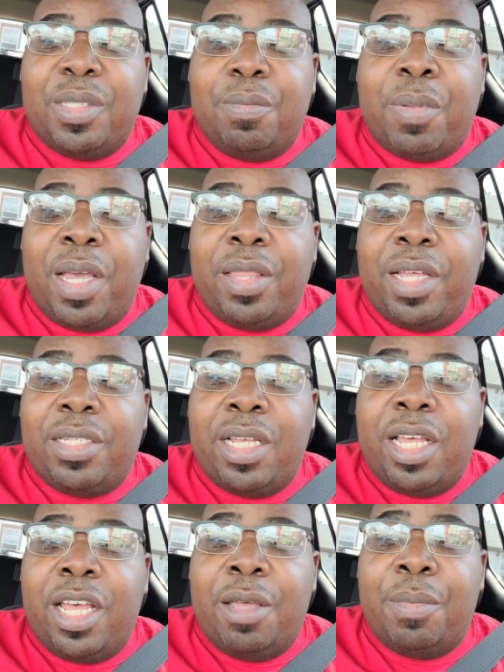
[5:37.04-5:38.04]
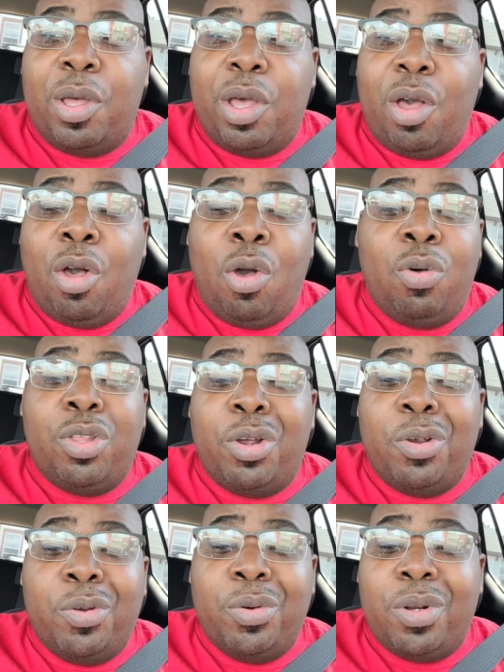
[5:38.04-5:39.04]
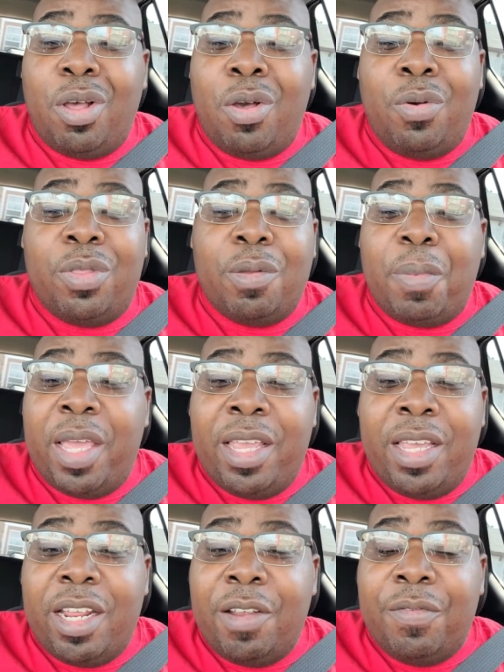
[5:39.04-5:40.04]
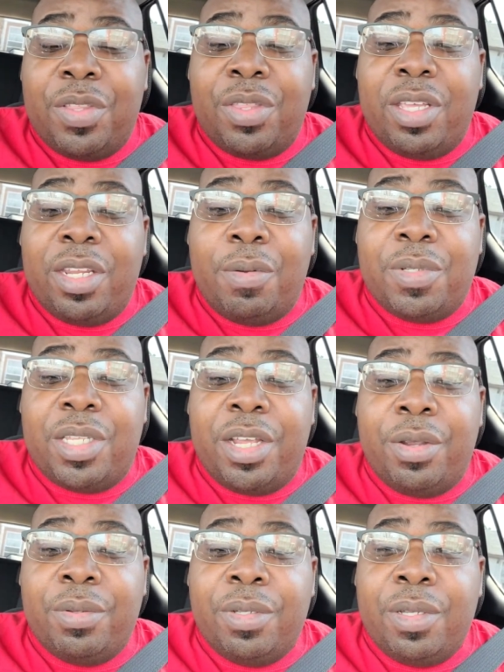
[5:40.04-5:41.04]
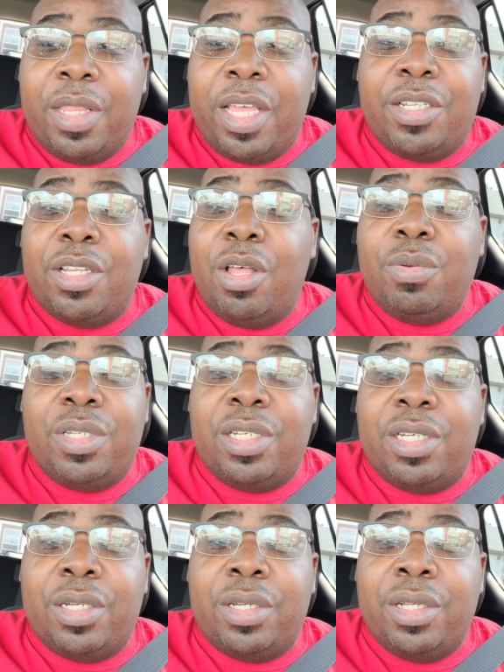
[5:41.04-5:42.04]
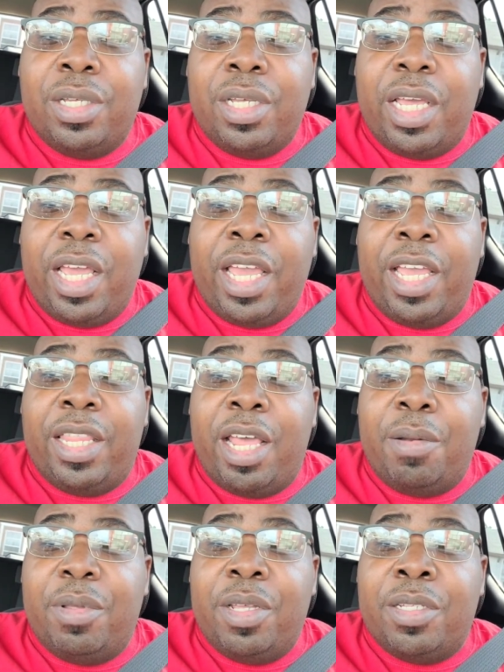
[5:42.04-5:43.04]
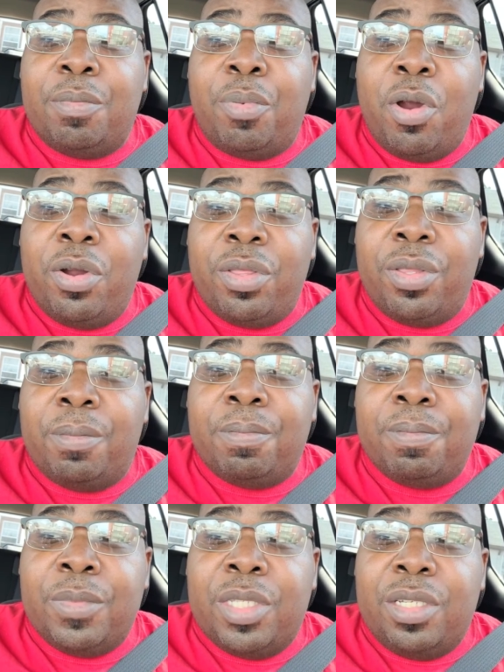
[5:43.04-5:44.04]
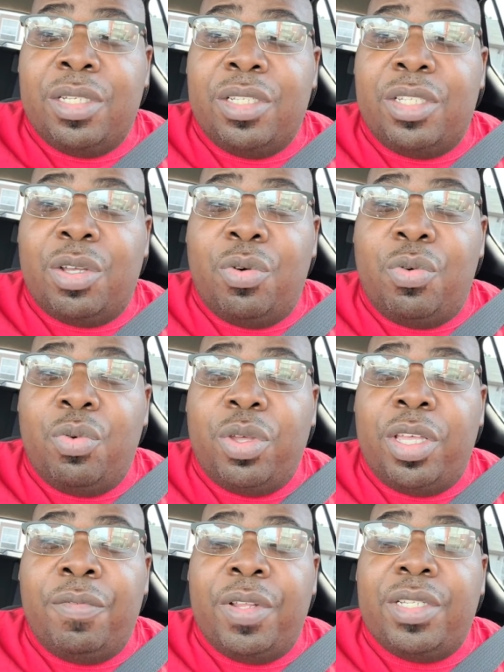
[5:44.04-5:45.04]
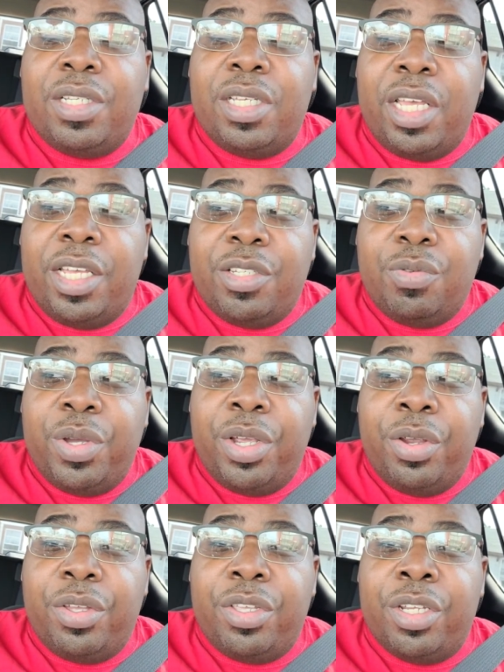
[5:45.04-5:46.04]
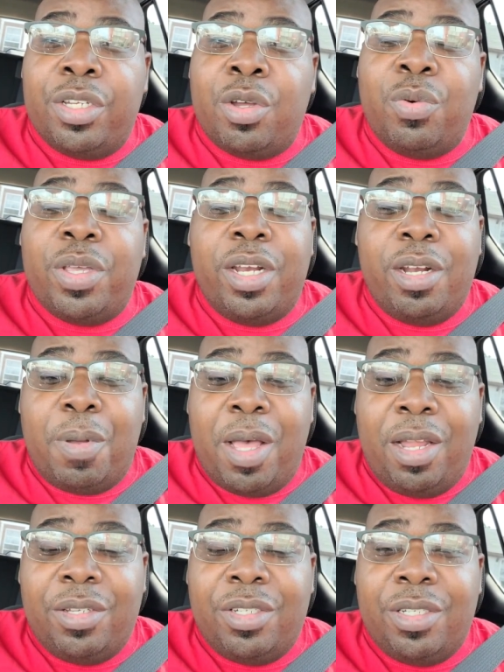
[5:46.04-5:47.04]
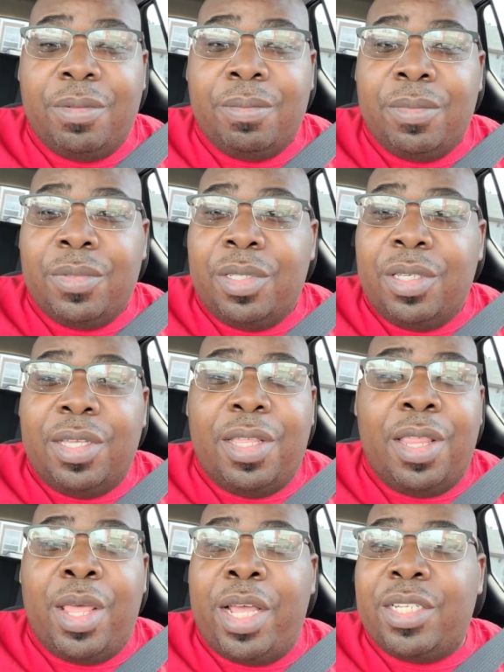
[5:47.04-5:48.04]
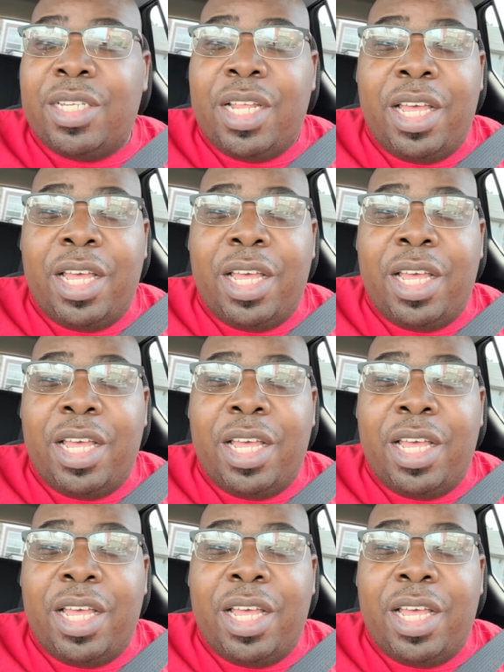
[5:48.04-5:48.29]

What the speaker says: by that time, all the hurt, all the pain, everything that was there, that's all done. And that is a part of them. So if it's a case where you don't get an apology, that